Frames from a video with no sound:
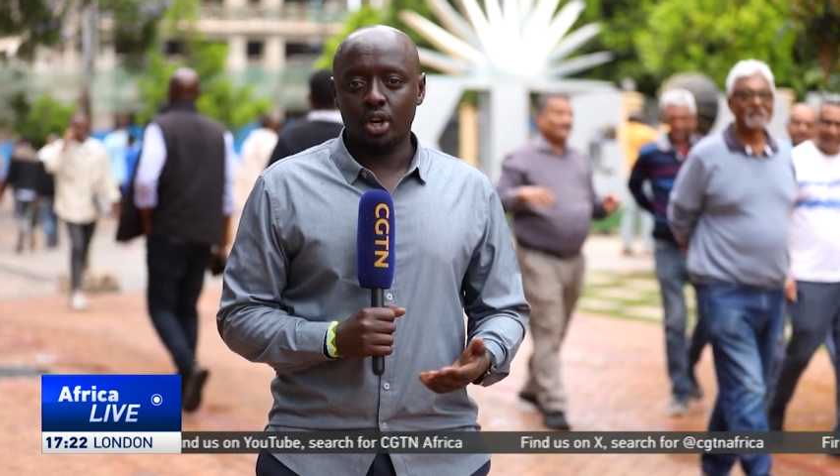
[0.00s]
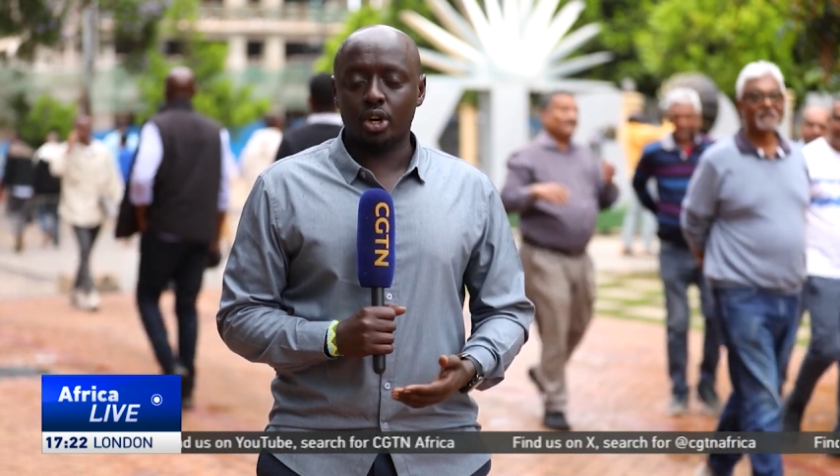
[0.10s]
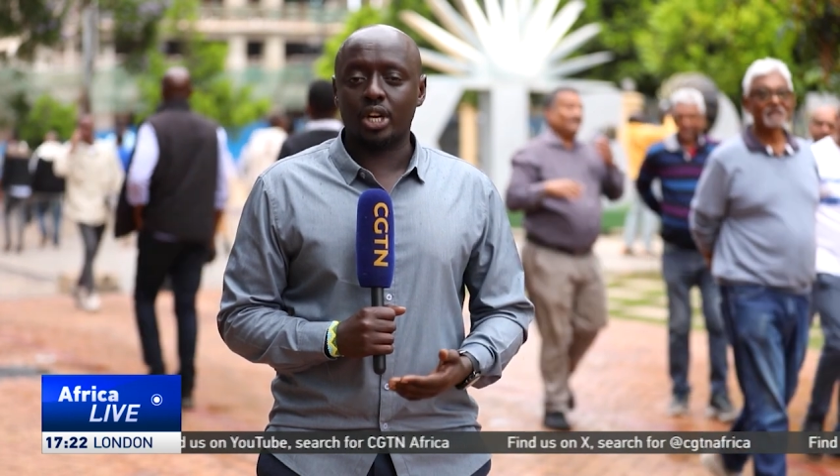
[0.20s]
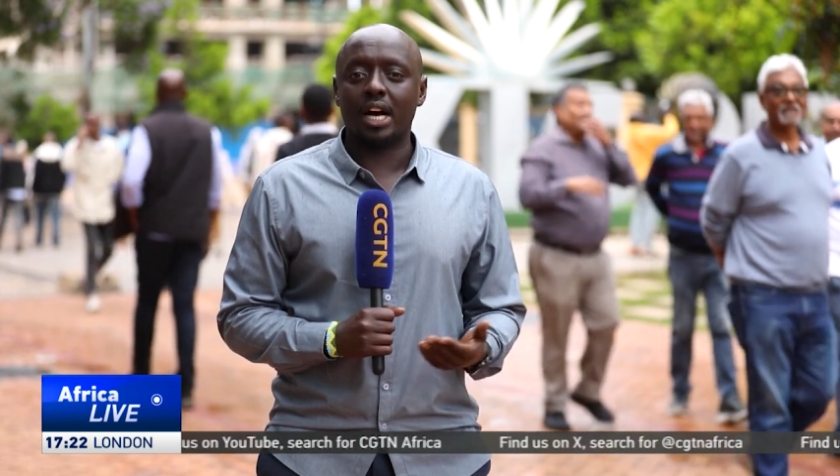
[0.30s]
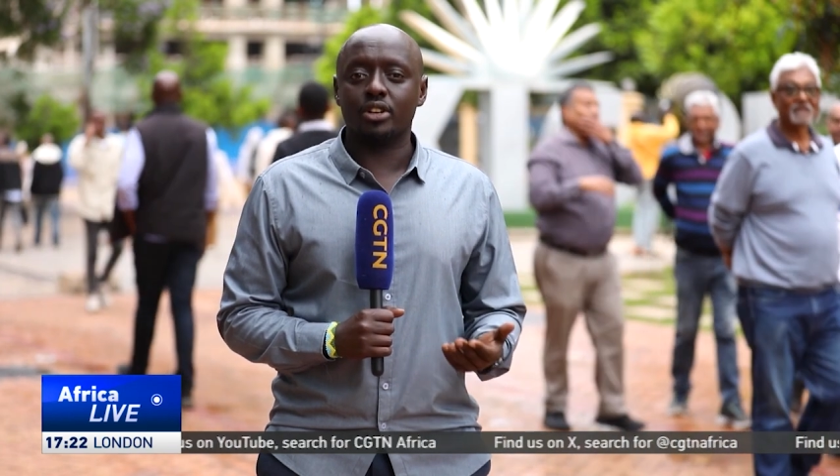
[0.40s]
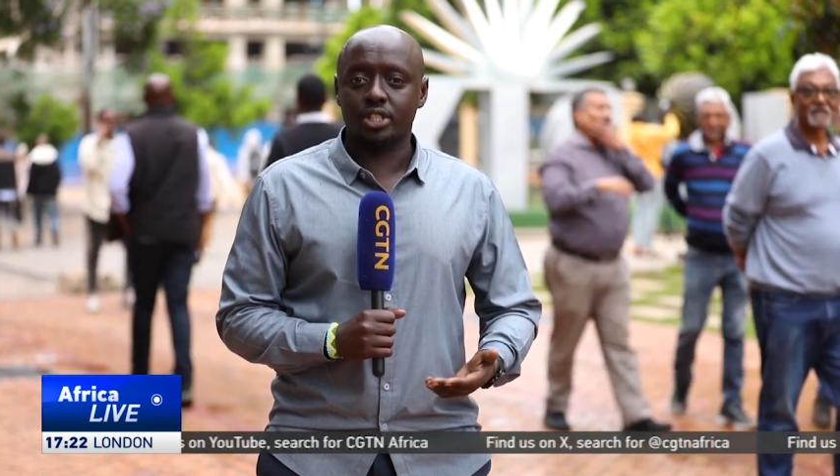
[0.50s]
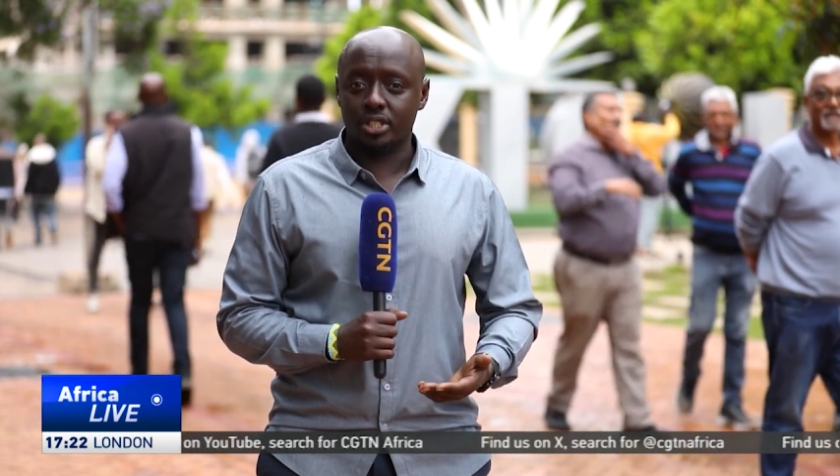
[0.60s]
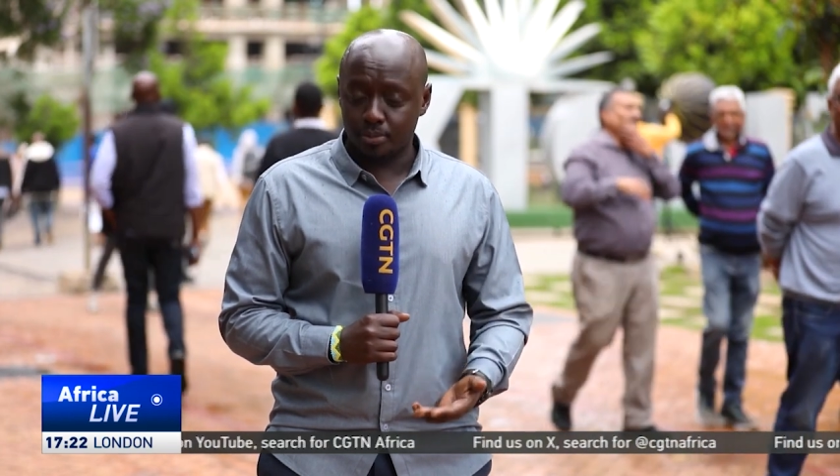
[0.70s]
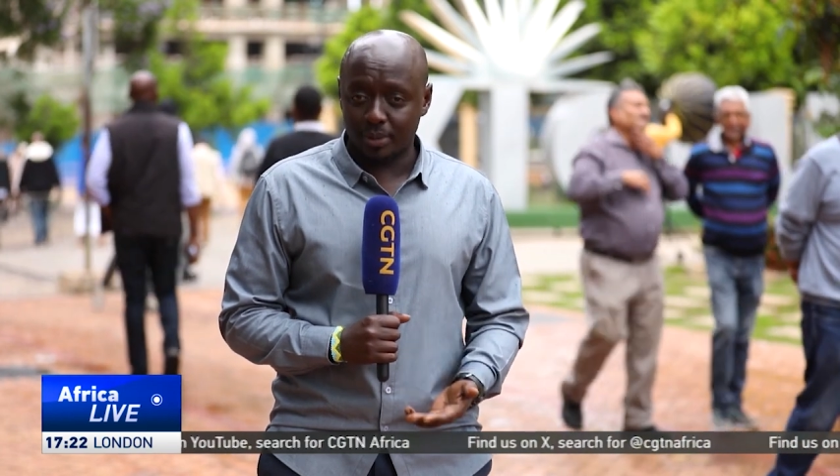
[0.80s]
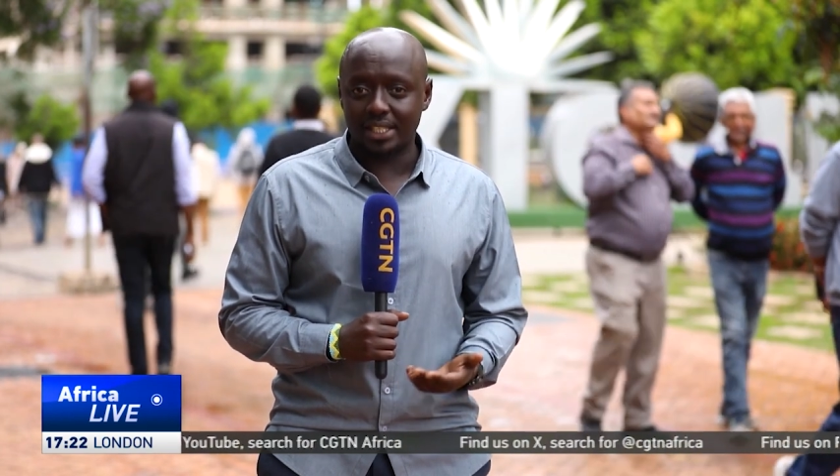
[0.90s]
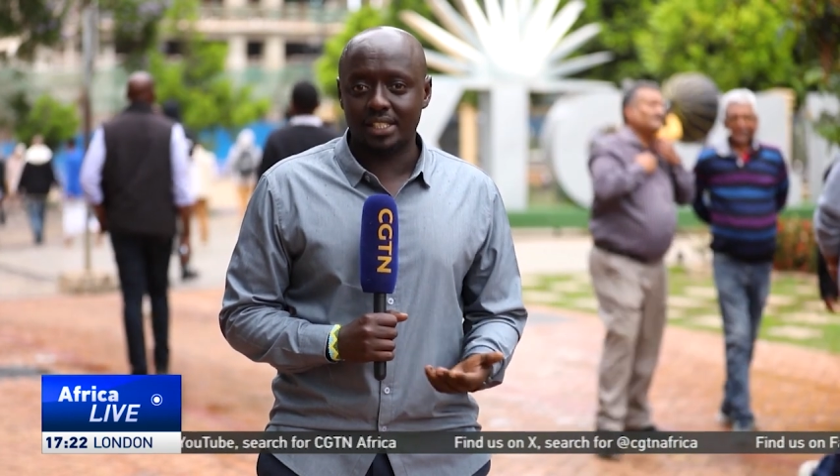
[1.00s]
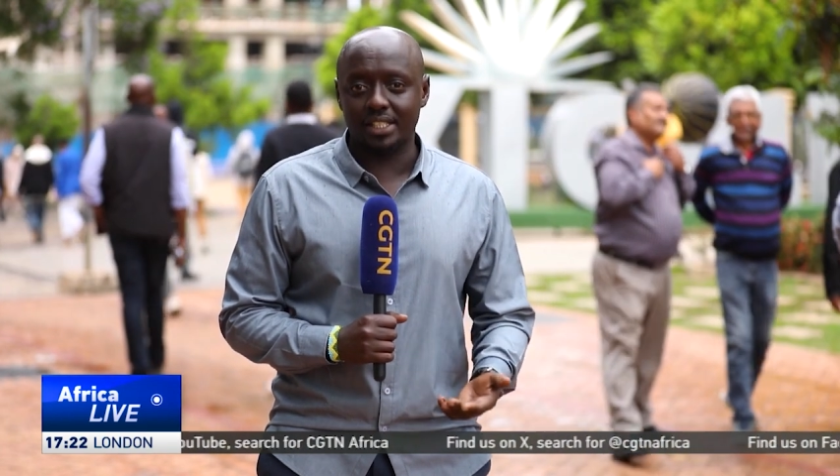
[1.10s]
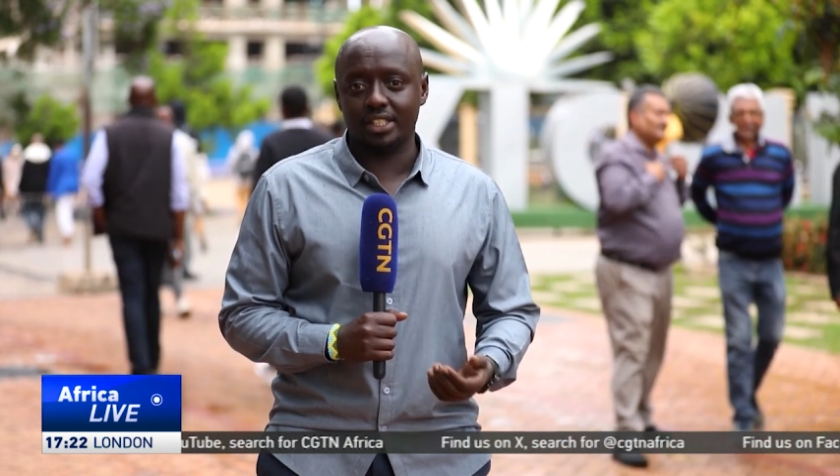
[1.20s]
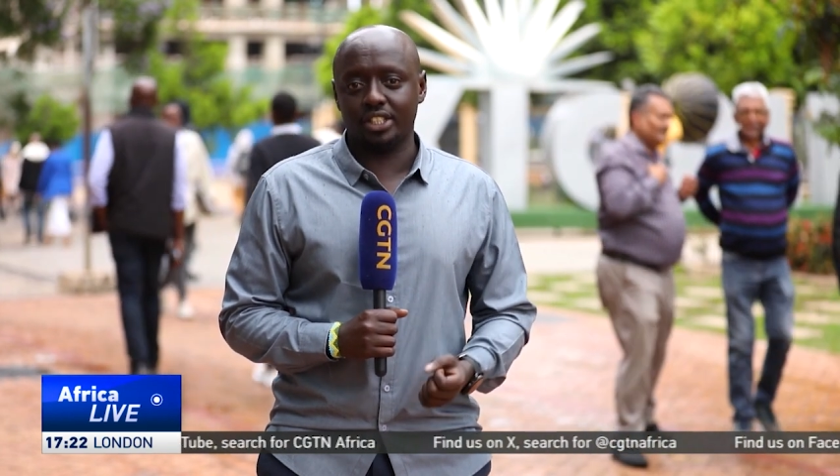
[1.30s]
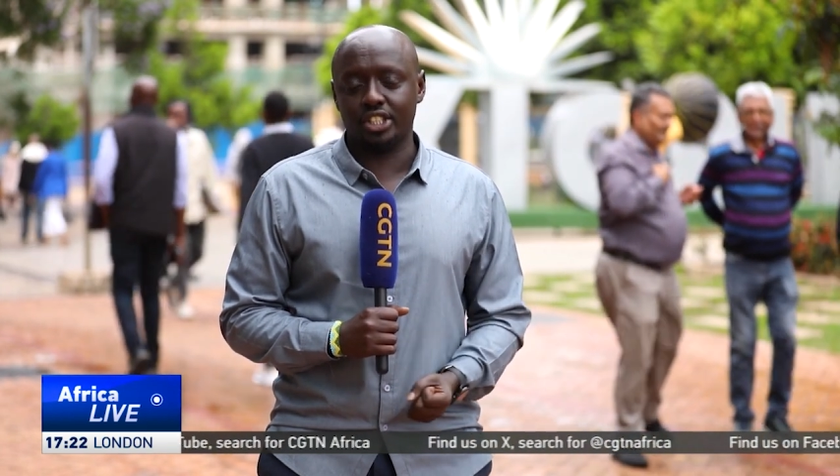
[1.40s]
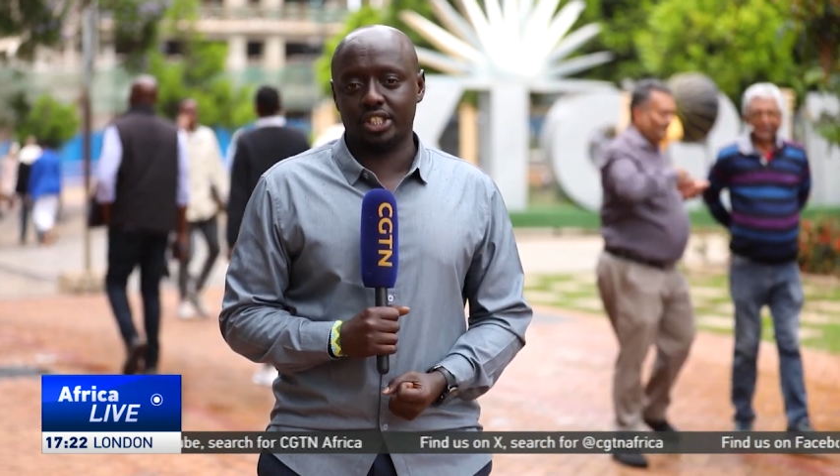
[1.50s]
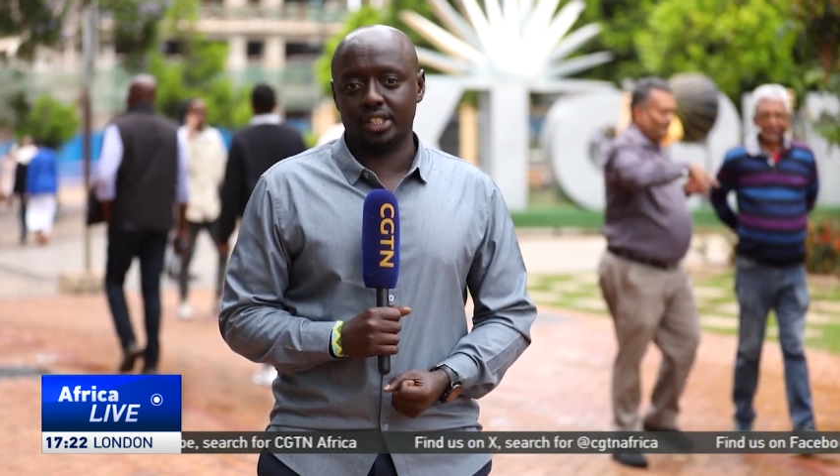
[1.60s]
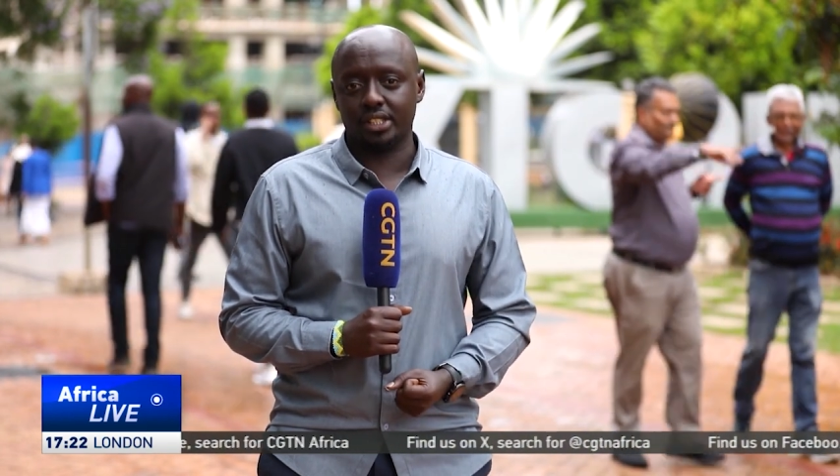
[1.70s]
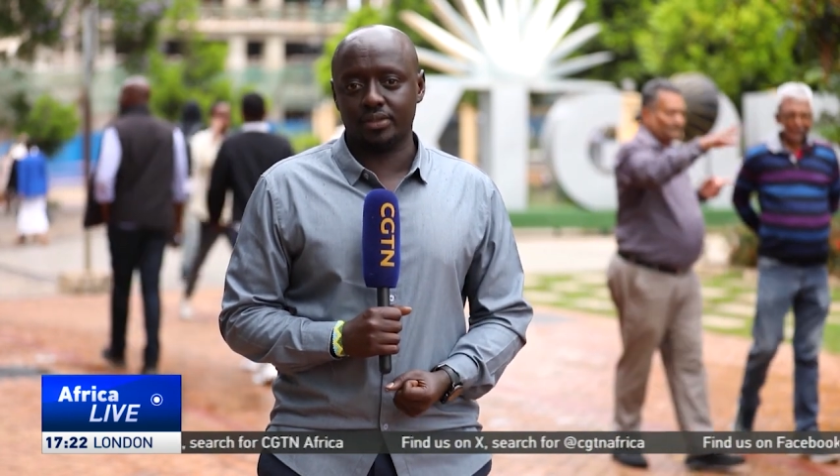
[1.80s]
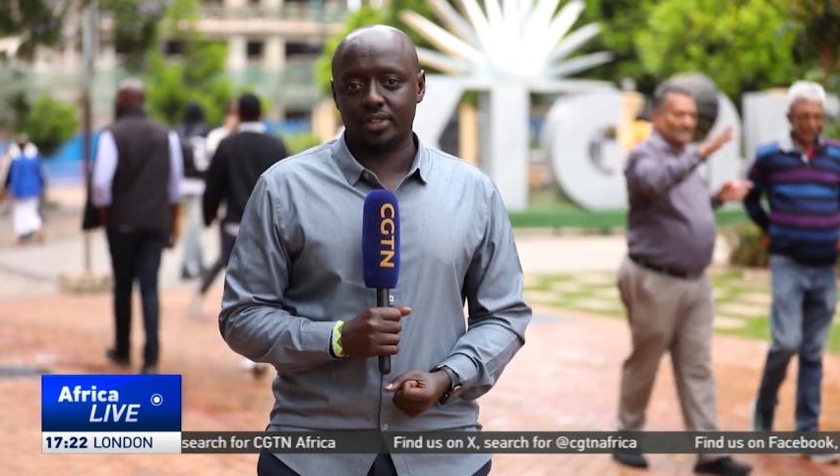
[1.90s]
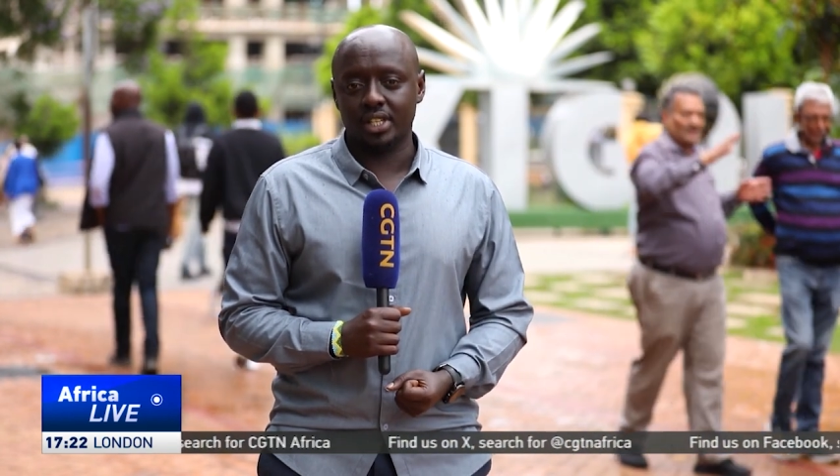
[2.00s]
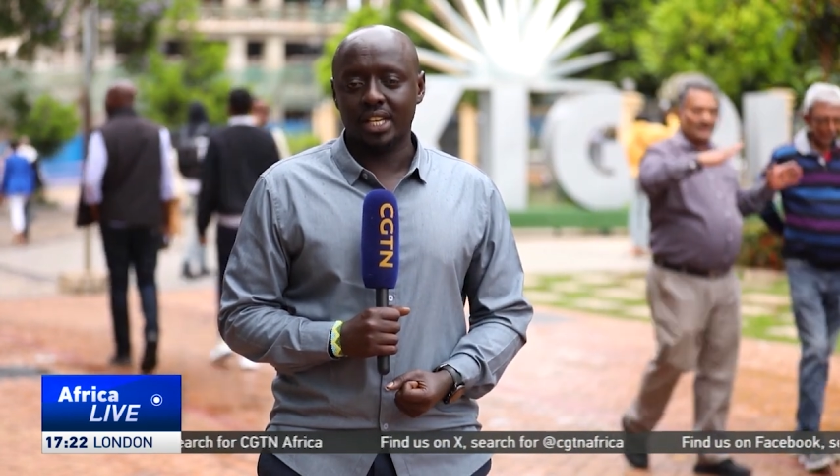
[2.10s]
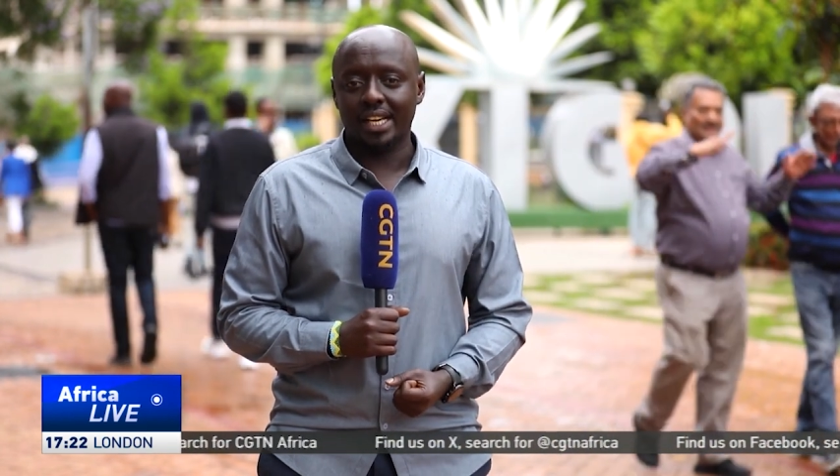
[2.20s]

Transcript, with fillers: on how smart city initiatives